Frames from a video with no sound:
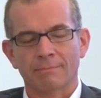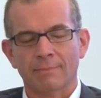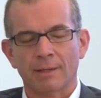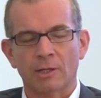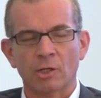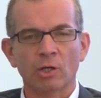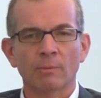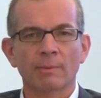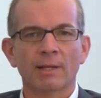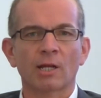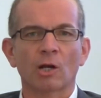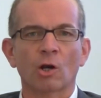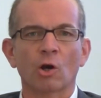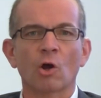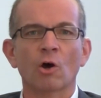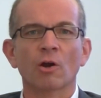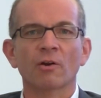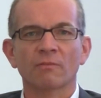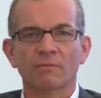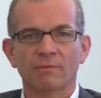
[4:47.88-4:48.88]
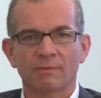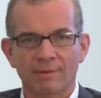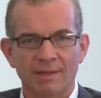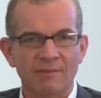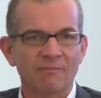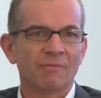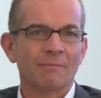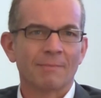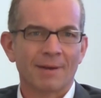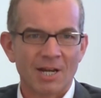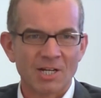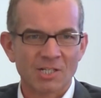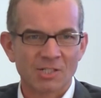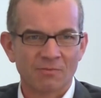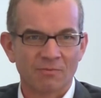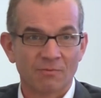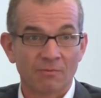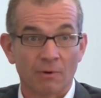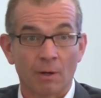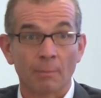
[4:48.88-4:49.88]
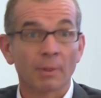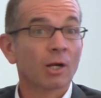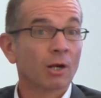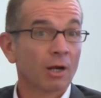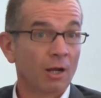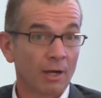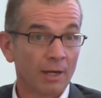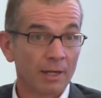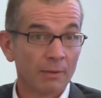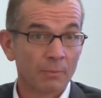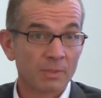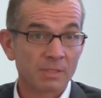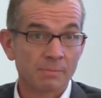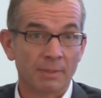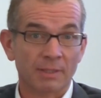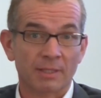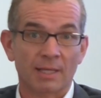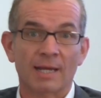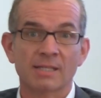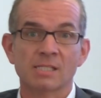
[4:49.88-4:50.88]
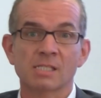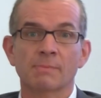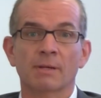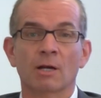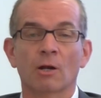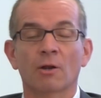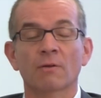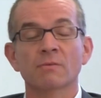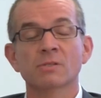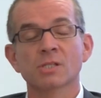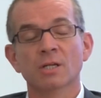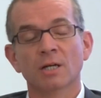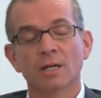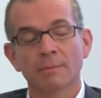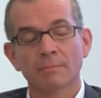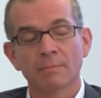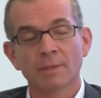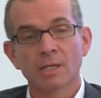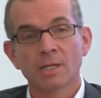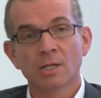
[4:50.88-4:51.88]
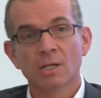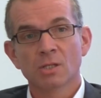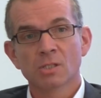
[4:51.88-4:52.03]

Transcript: accumulating a lot of information from a client, which meant they had to spend a lot of time